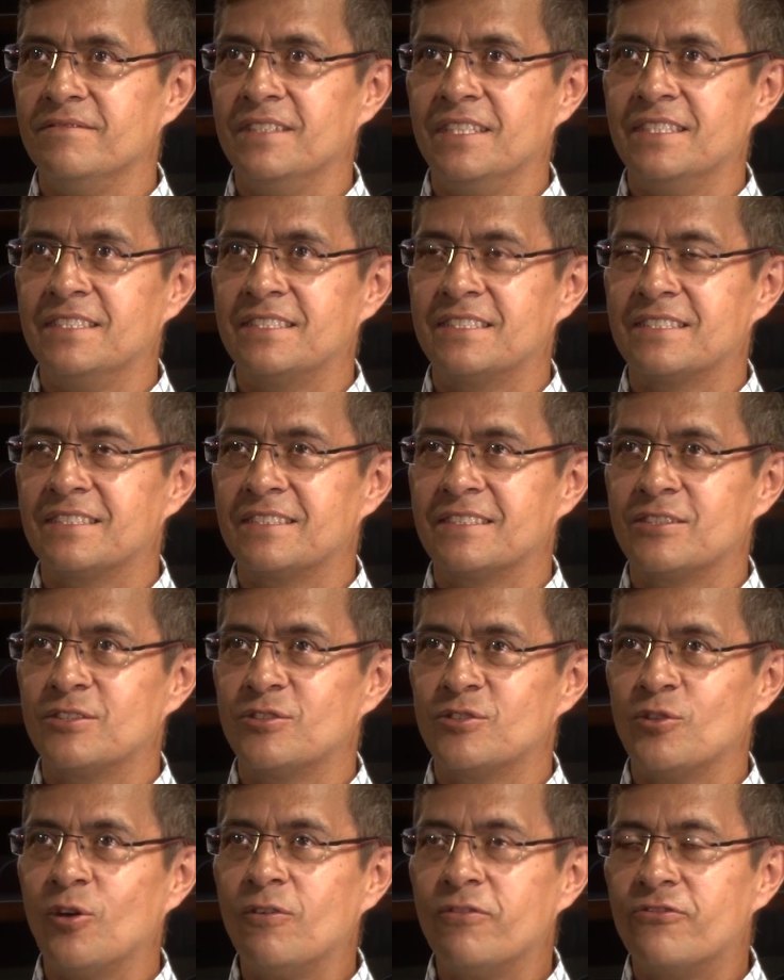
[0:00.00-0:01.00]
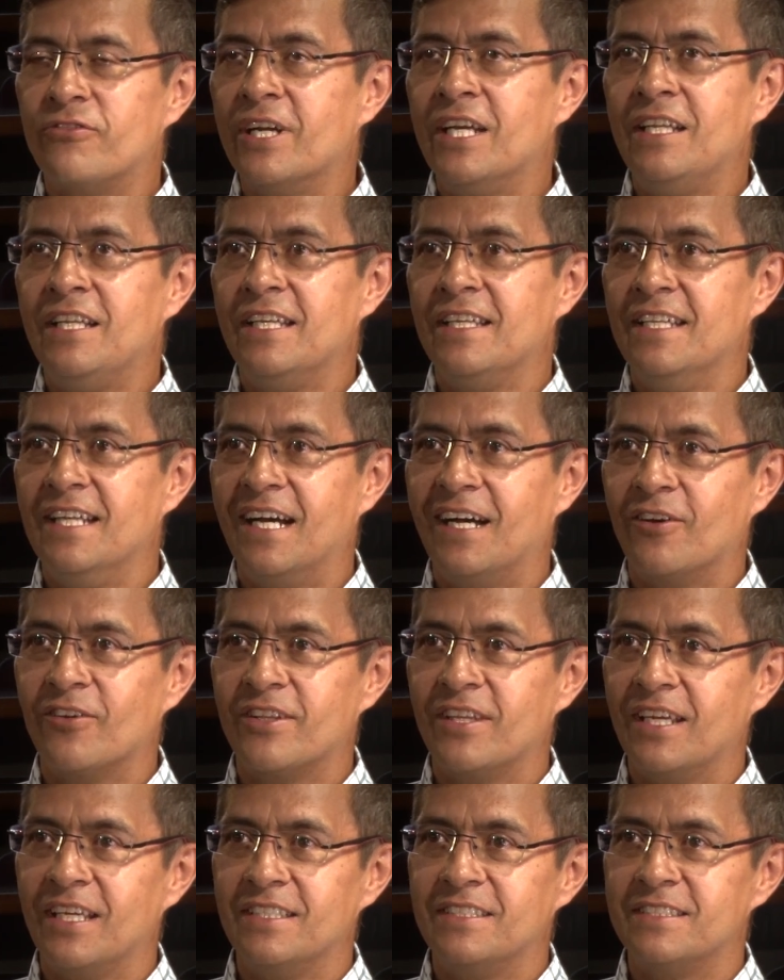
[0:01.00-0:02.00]
is so friendly
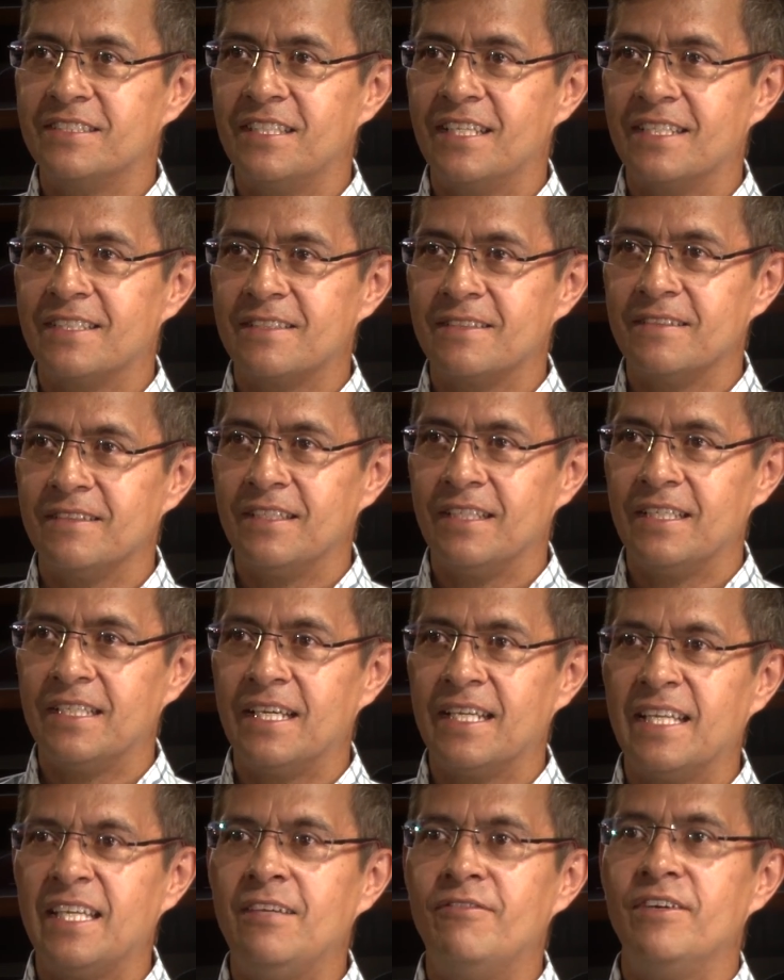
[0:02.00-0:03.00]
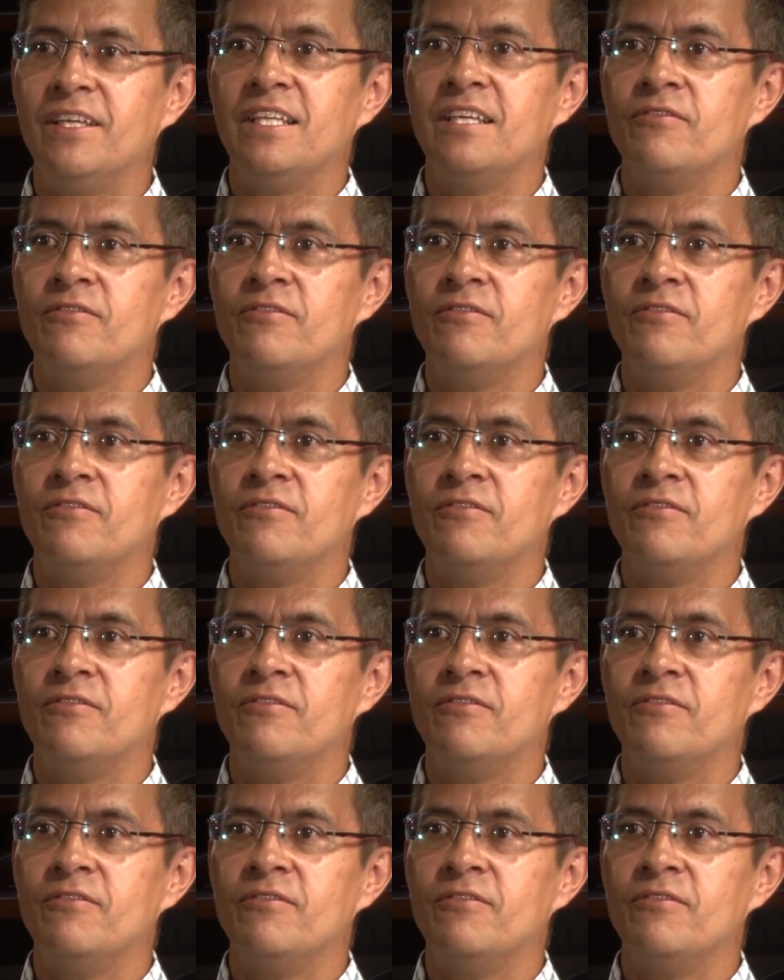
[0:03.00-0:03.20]
nowadays that even